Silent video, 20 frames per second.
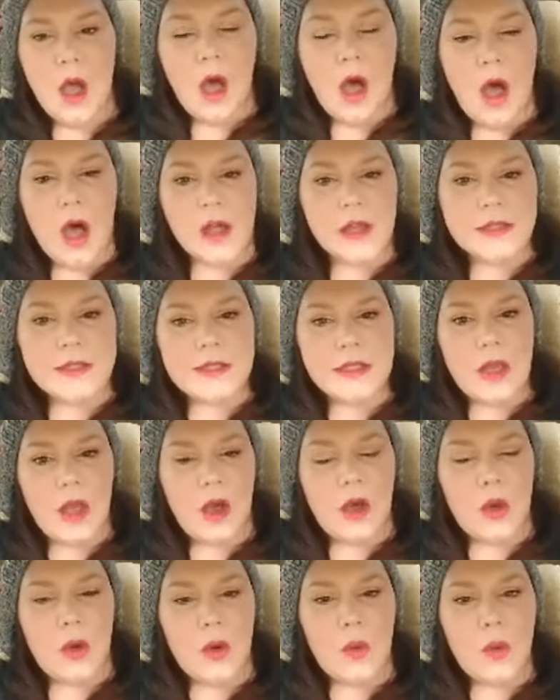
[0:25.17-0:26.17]

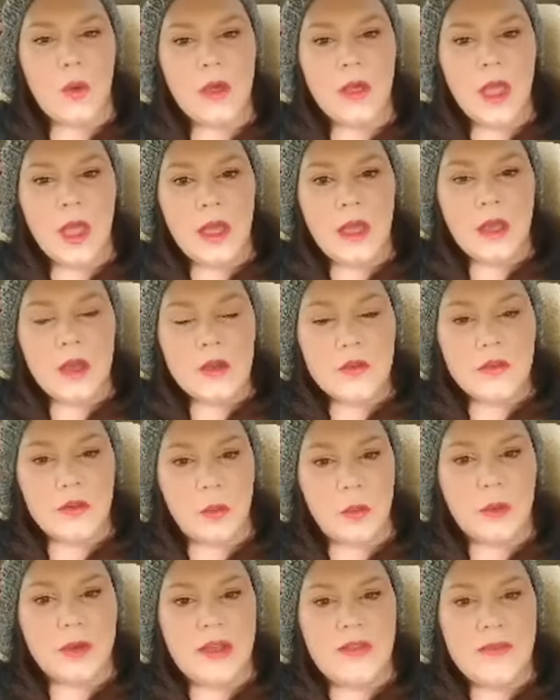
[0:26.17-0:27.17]
also
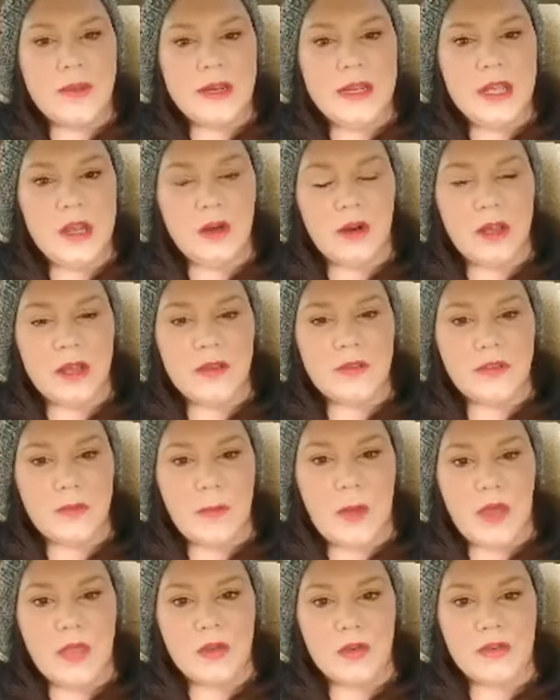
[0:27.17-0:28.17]
from what I've been hearing from
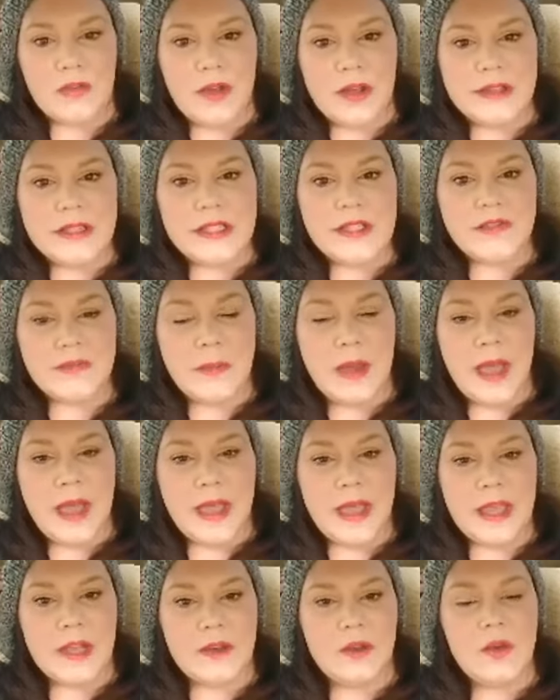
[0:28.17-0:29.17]
other friends of
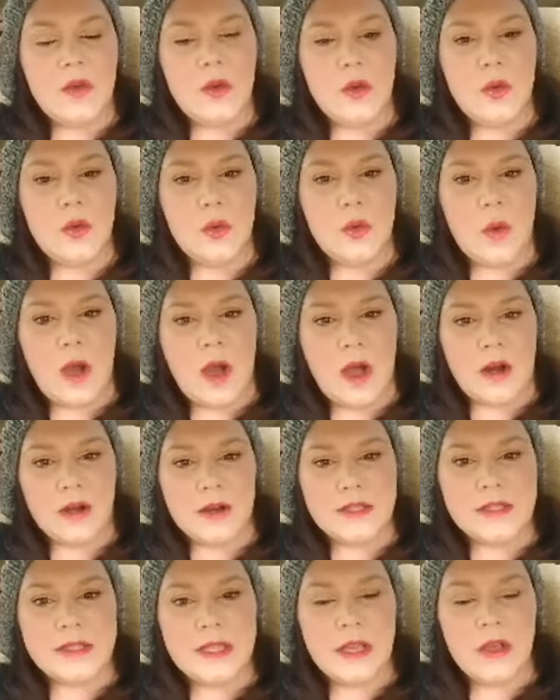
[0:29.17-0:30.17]
mine who are
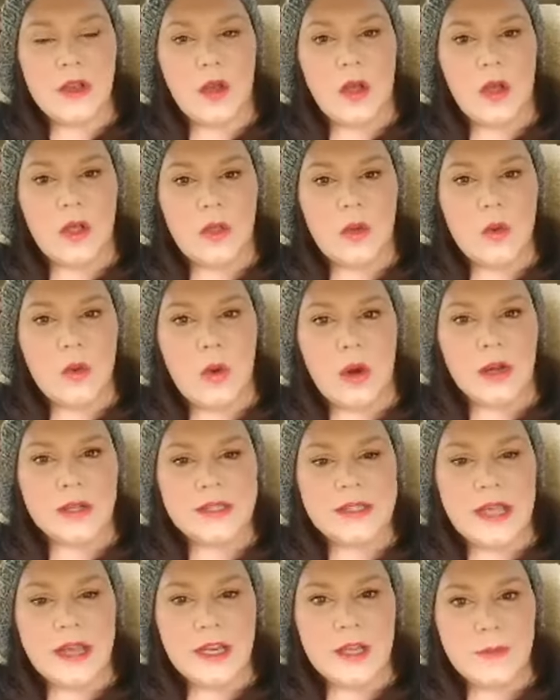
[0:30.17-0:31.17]
single, who are
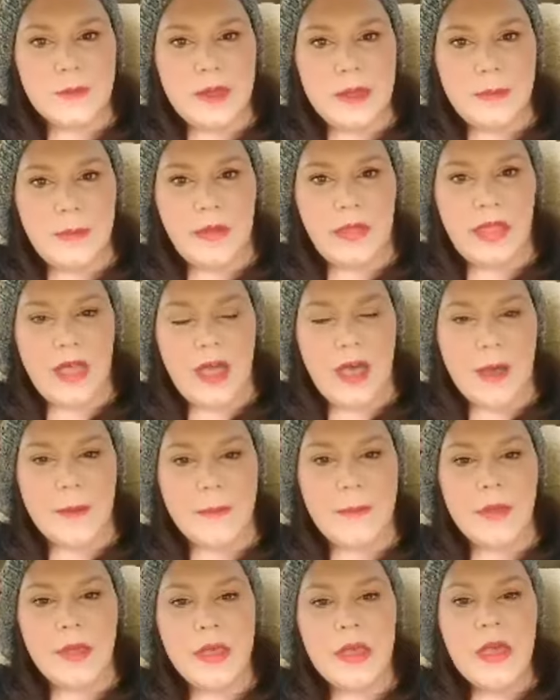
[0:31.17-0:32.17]
setting people
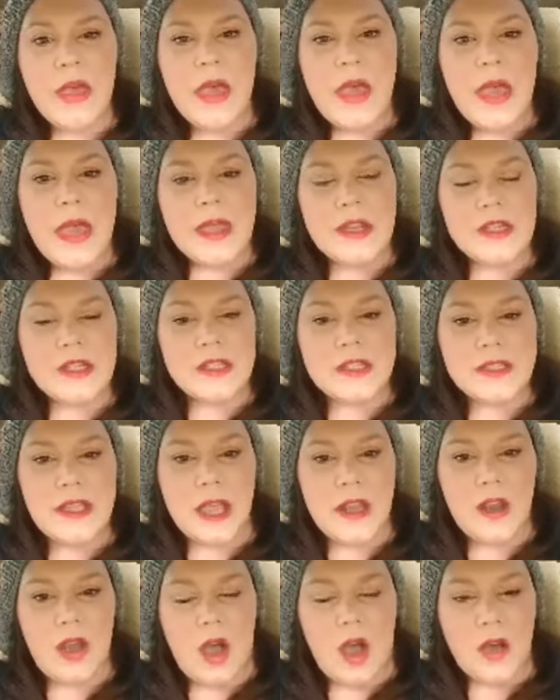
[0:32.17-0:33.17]
up, and just
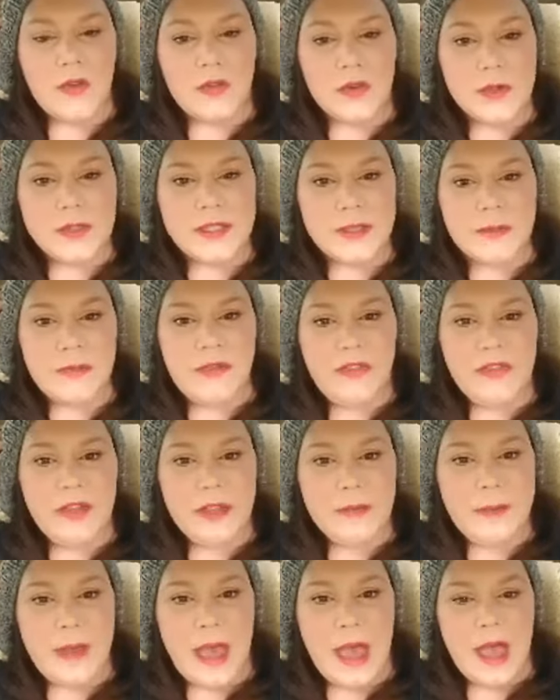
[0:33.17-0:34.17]
kind of offer some
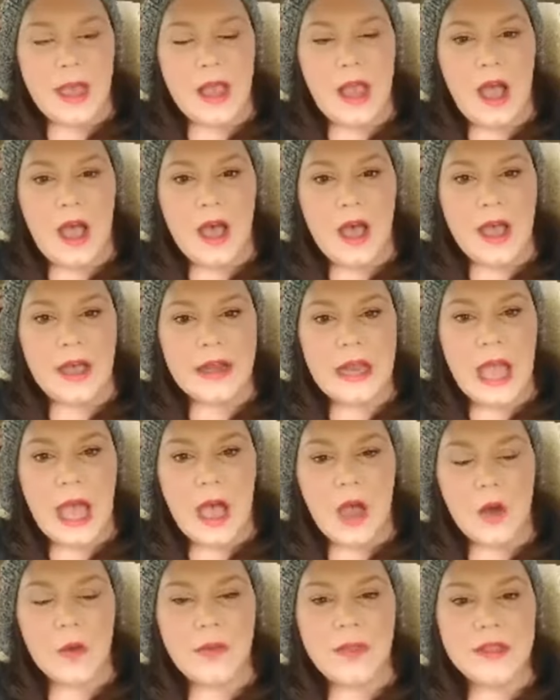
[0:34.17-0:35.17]
feedback on
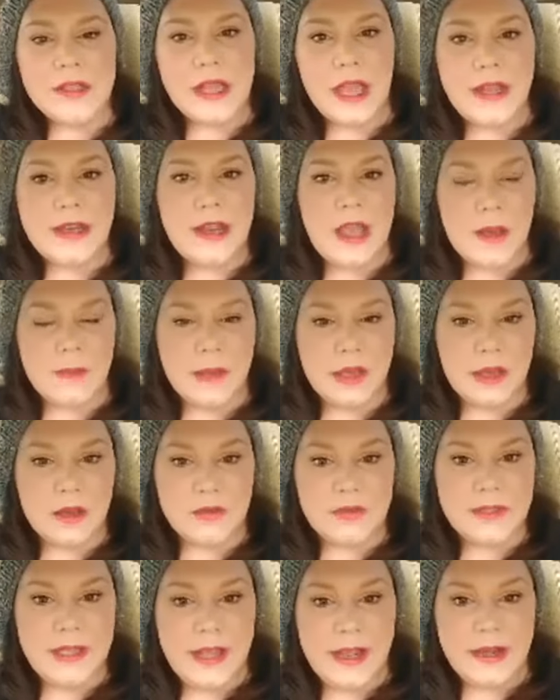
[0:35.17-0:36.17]
how the dynamic
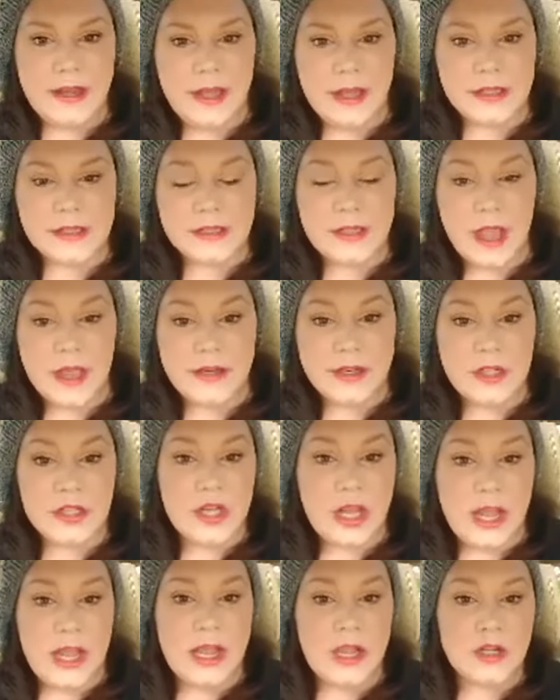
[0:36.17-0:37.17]
of dating has kind of
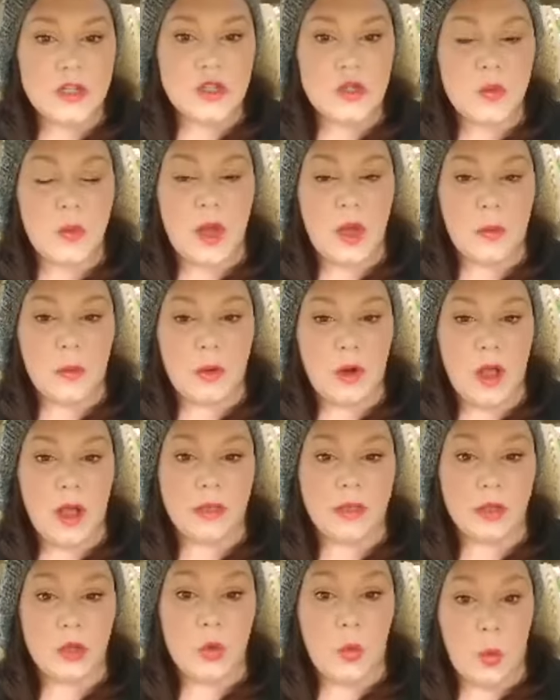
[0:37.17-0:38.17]
changed while we're
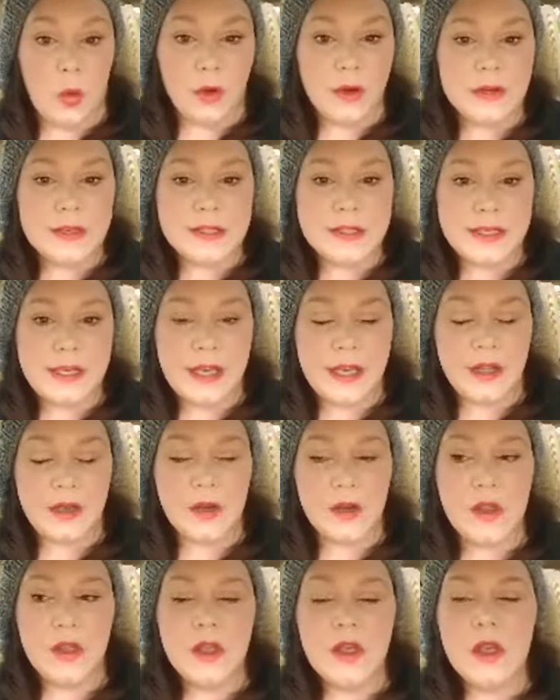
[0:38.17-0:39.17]
all in
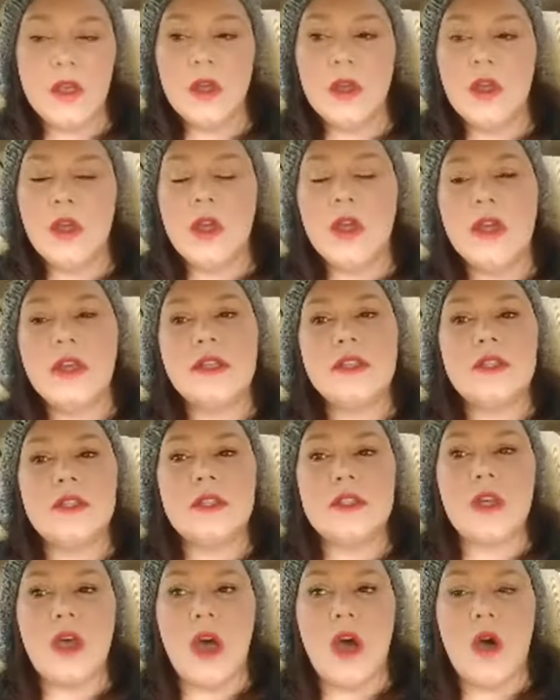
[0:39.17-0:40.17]
quarantine.
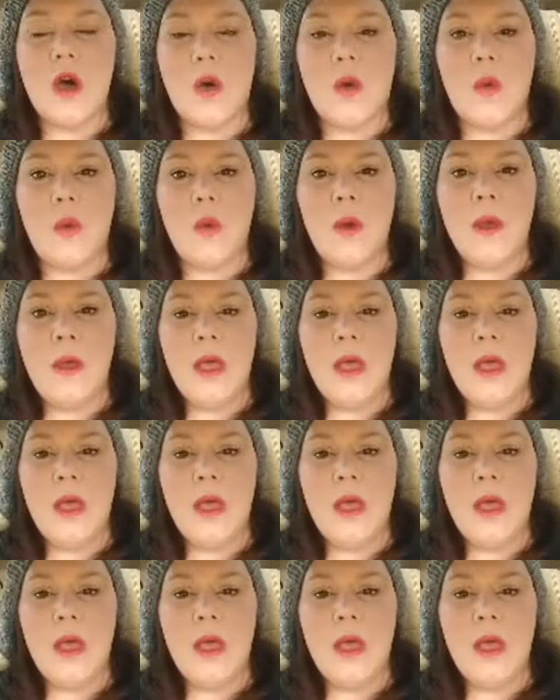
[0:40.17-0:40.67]
So